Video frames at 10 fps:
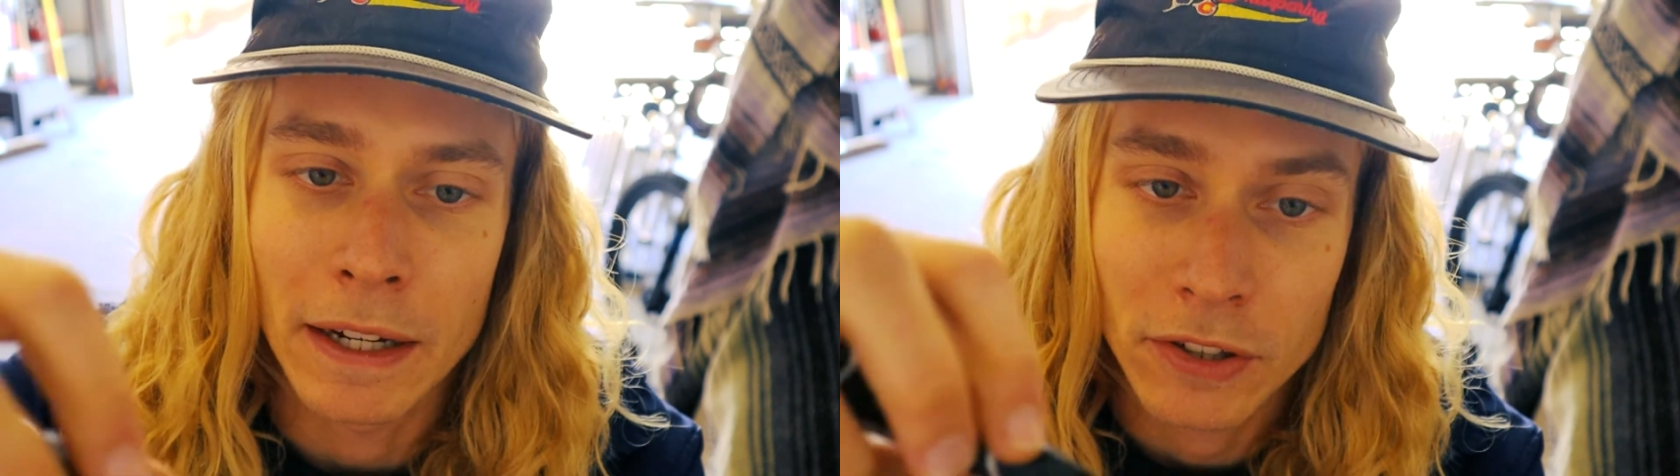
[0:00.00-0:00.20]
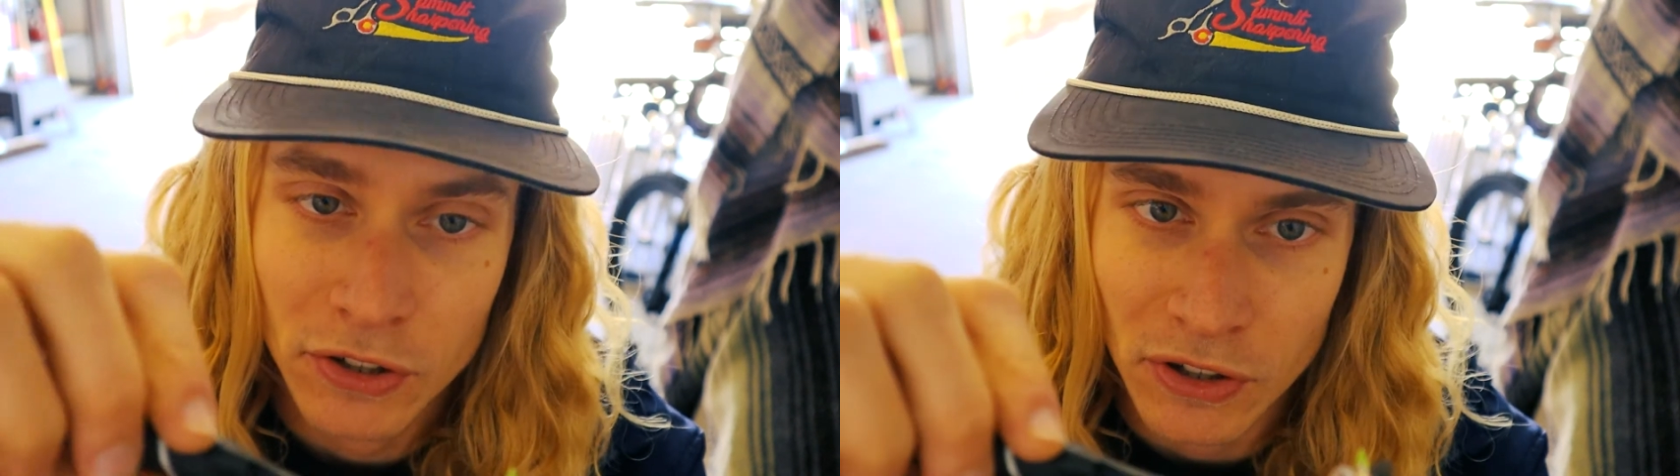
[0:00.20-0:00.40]

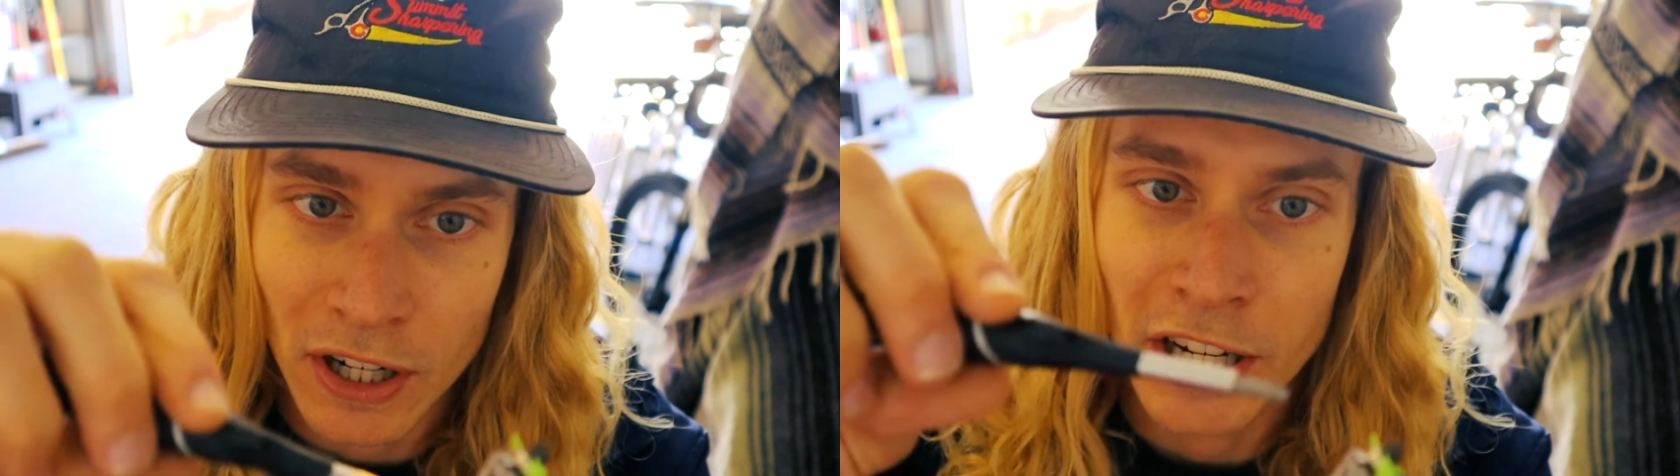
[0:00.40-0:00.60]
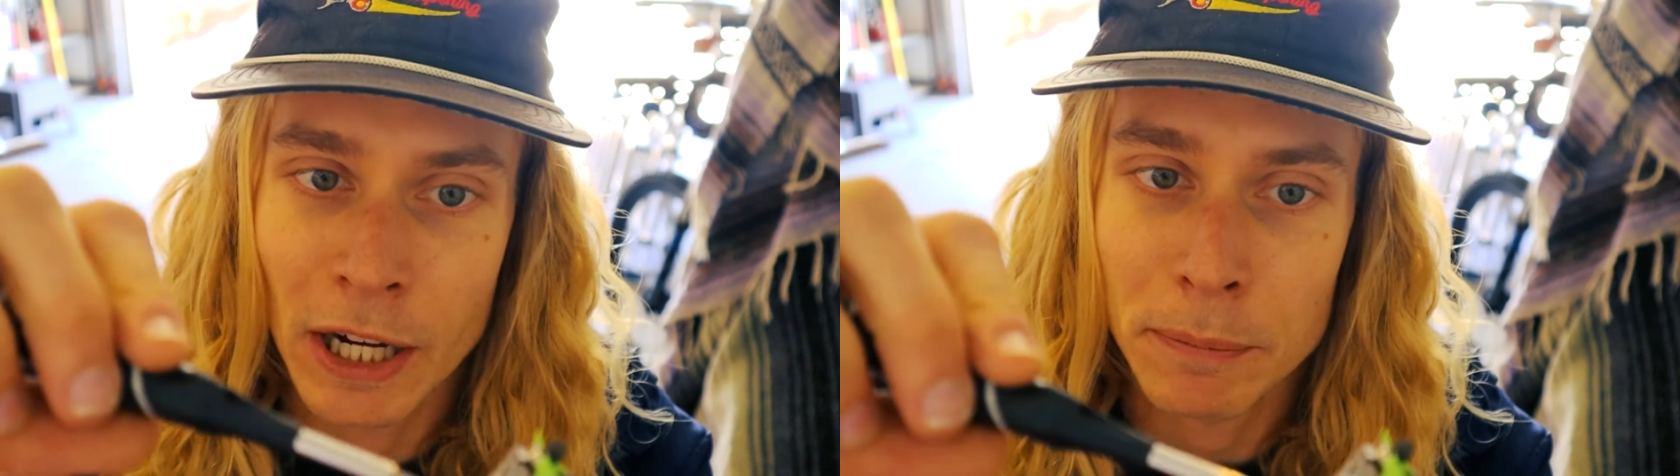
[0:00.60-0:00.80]

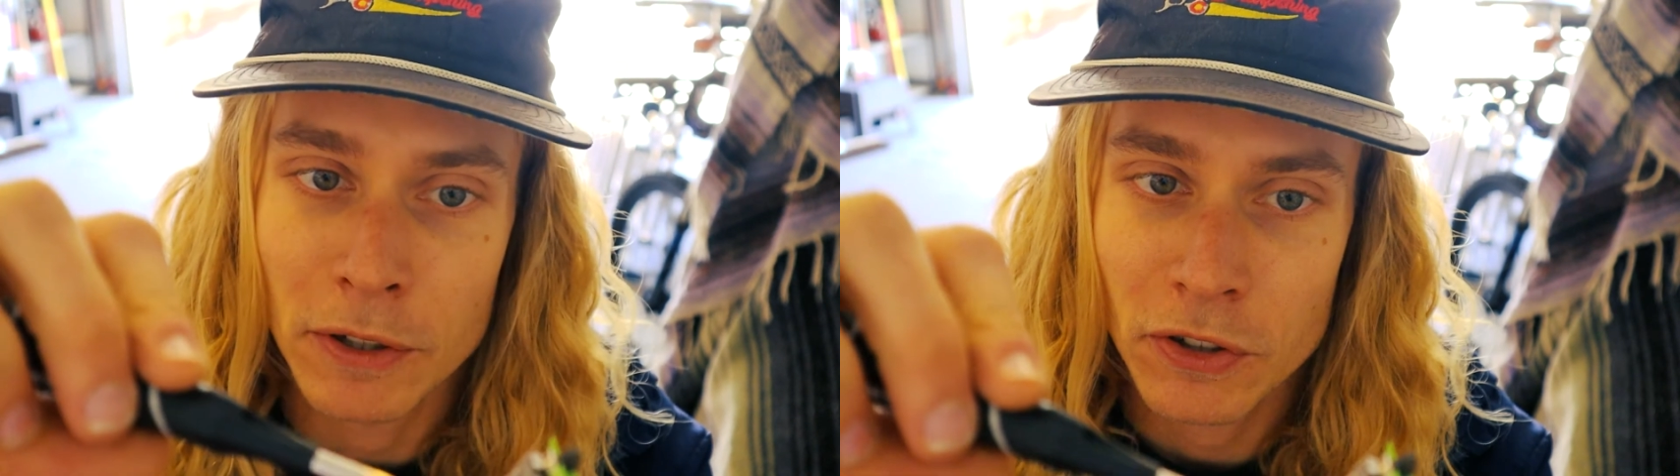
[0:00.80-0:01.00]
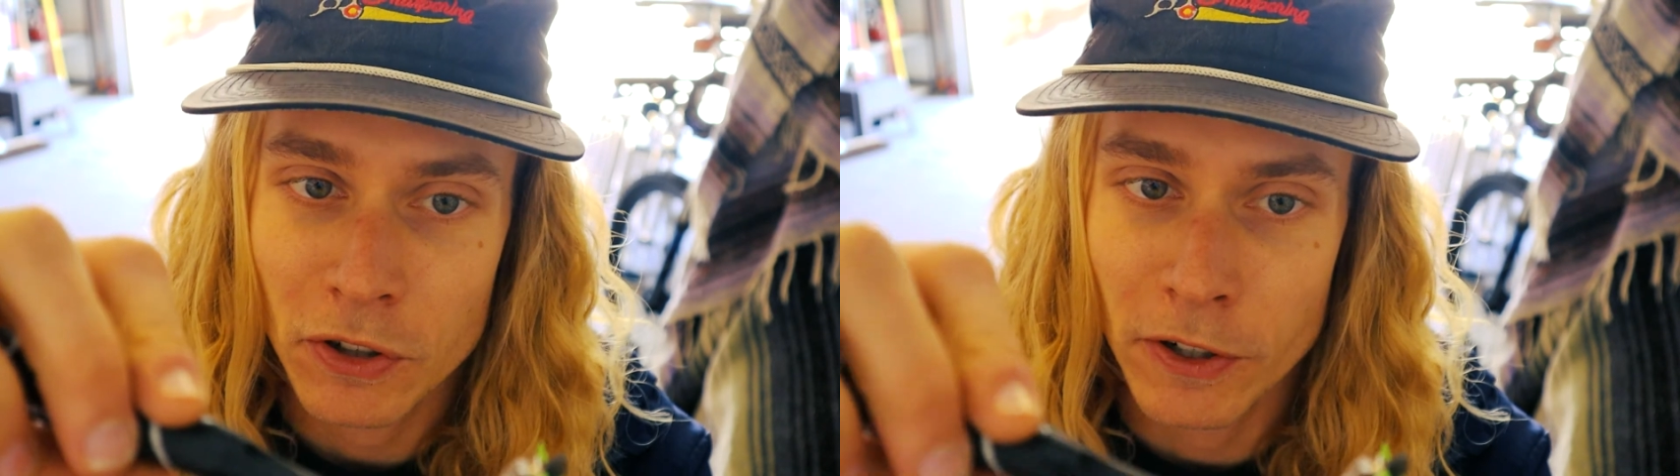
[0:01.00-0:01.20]
snugging up the
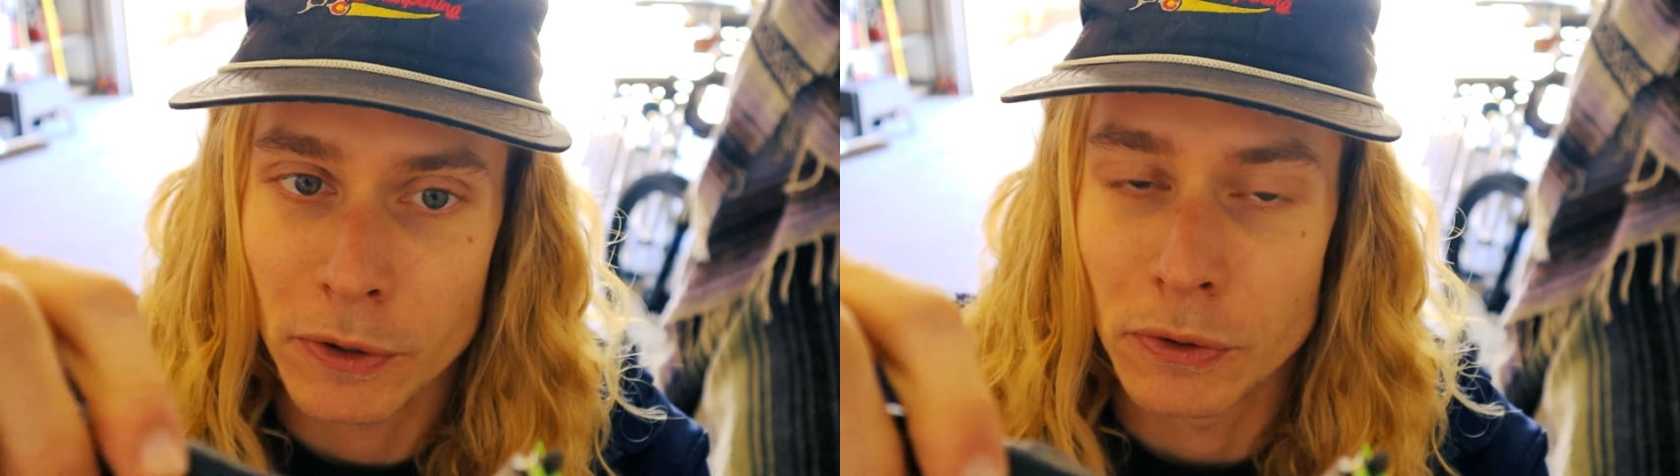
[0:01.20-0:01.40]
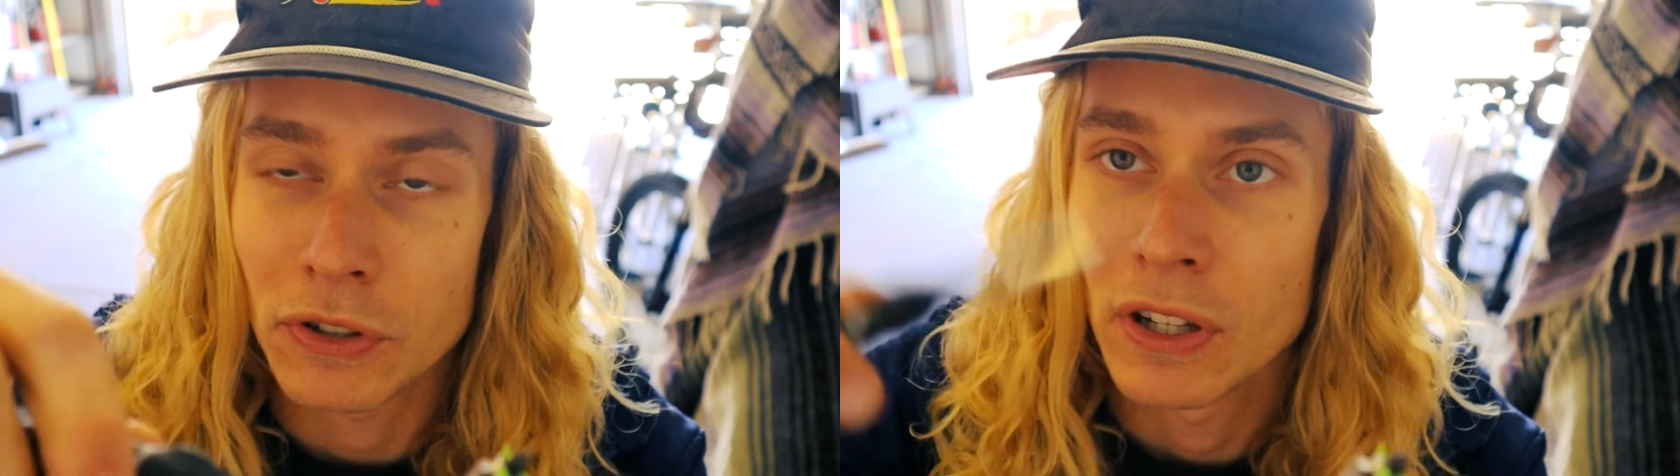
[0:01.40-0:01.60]

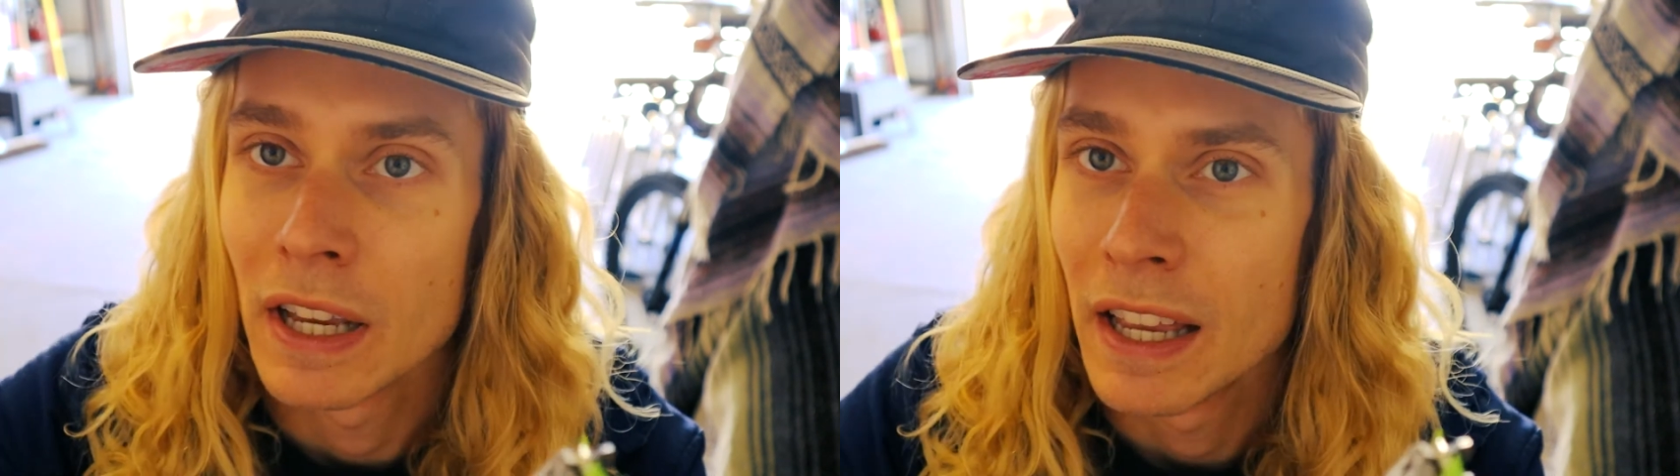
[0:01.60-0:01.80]
screws.